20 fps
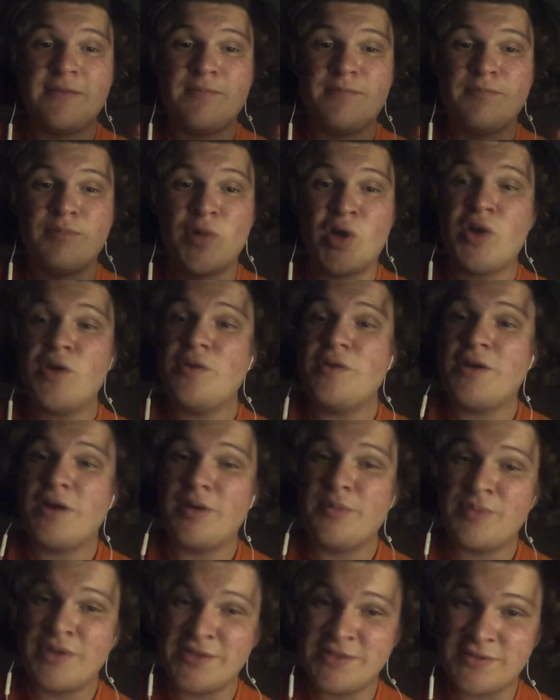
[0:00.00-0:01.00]
Mario
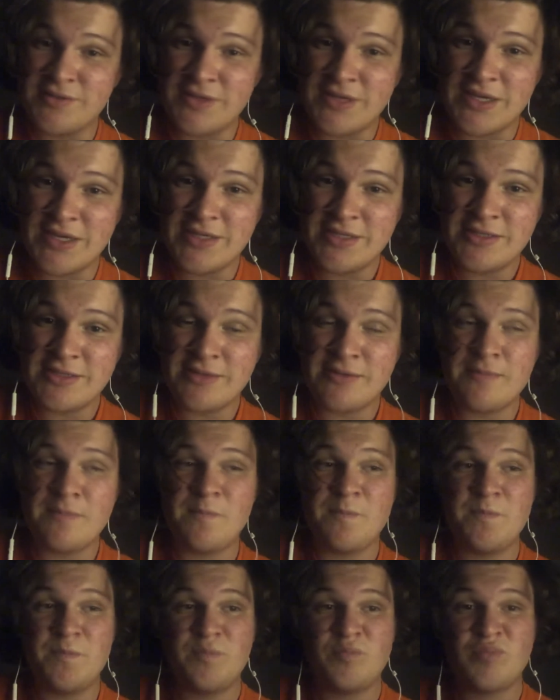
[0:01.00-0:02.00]
Kart pencil case,
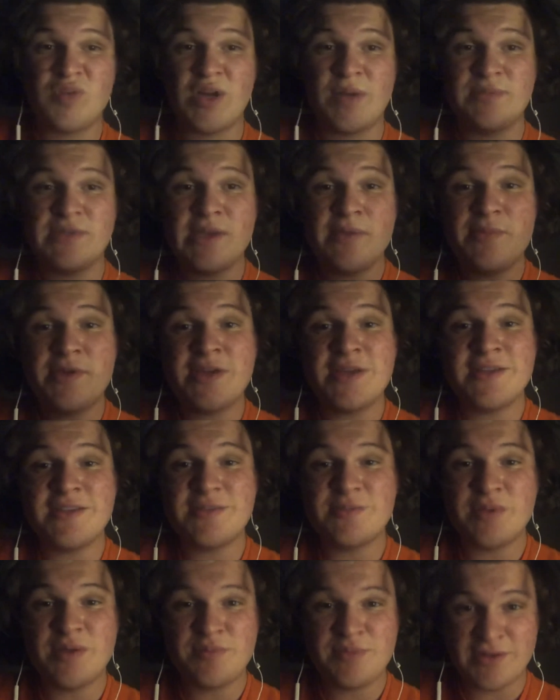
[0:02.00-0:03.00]
propped up
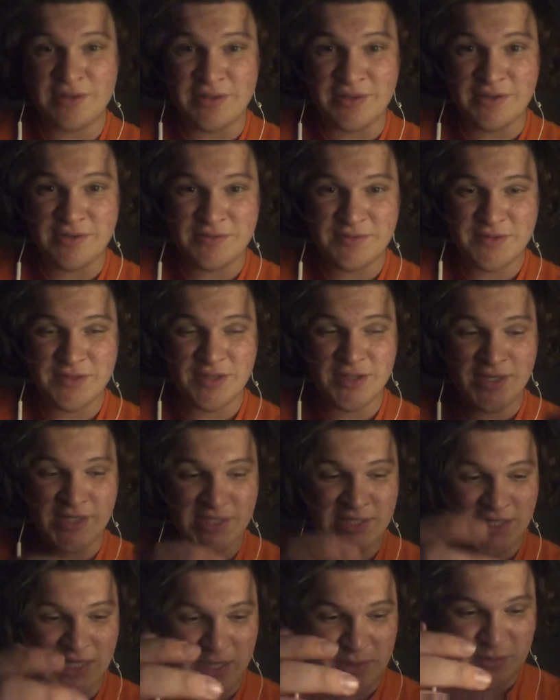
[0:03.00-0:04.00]
against my pillow, on
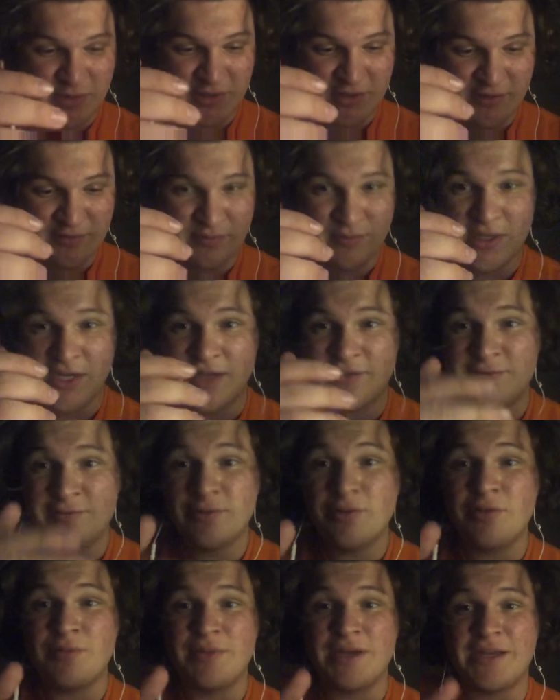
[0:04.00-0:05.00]
top of my
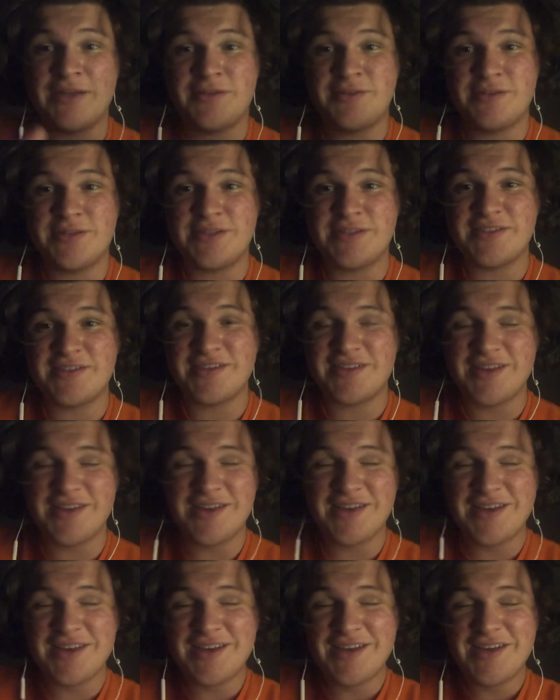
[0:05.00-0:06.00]
floor mattress.
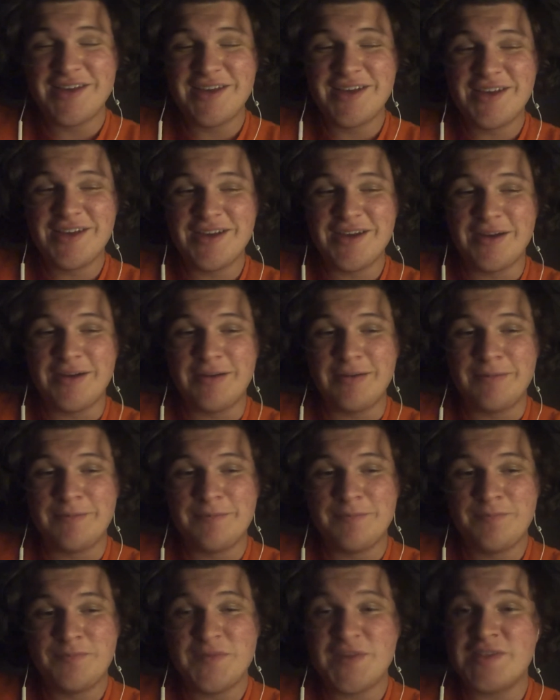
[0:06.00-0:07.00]

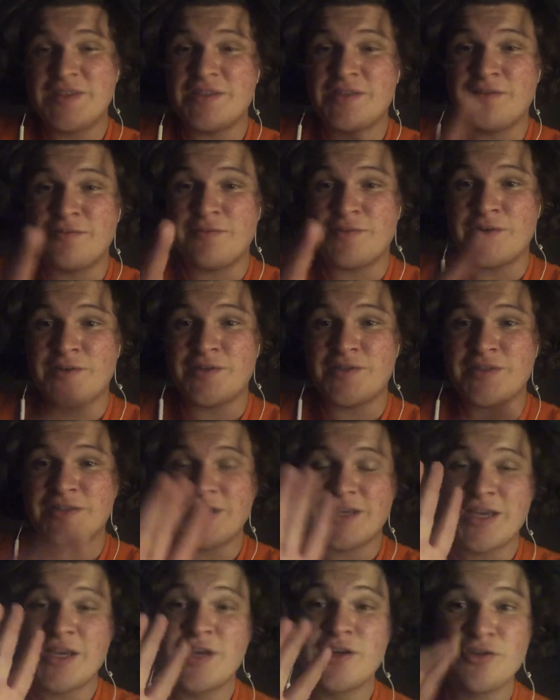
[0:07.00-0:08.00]
This is the first
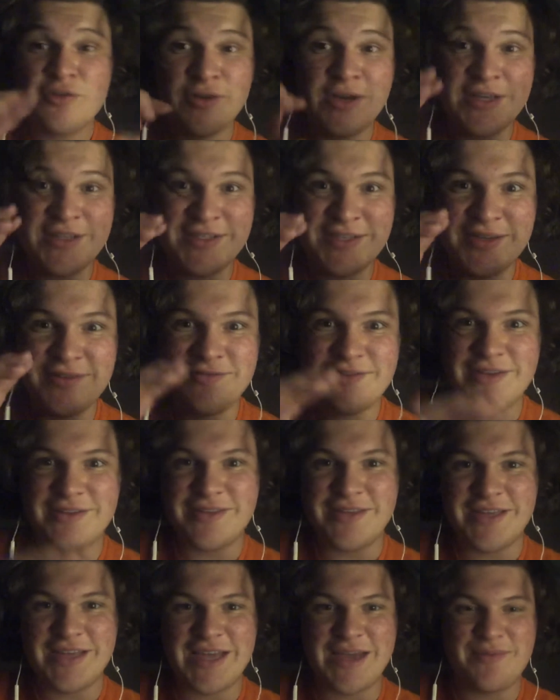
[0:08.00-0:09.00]
crazy event
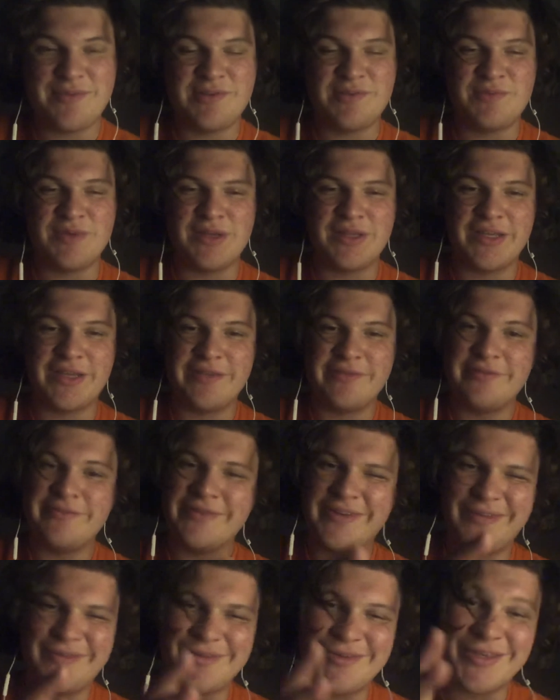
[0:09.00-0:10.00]
that happened in my life.
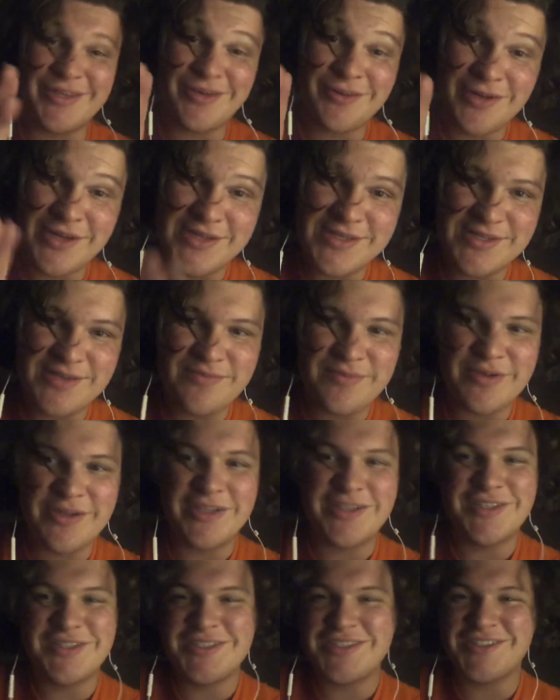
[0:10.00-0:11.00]
Not really crazy, but
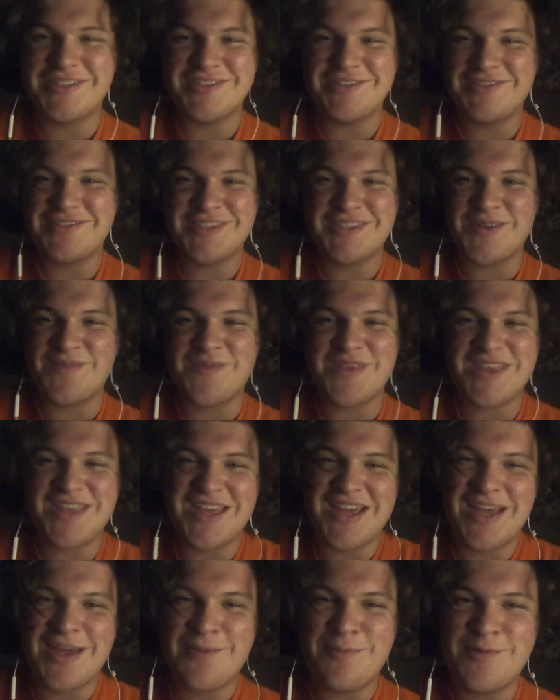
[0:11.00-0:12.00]
just something
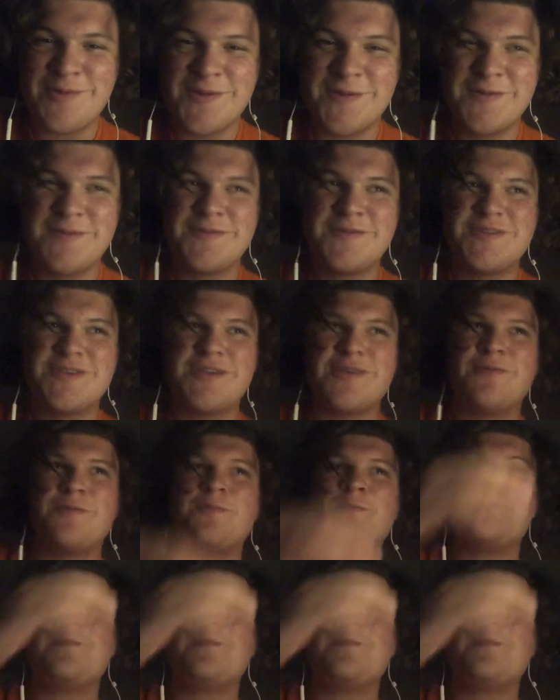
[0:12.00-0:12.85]
that happened. So,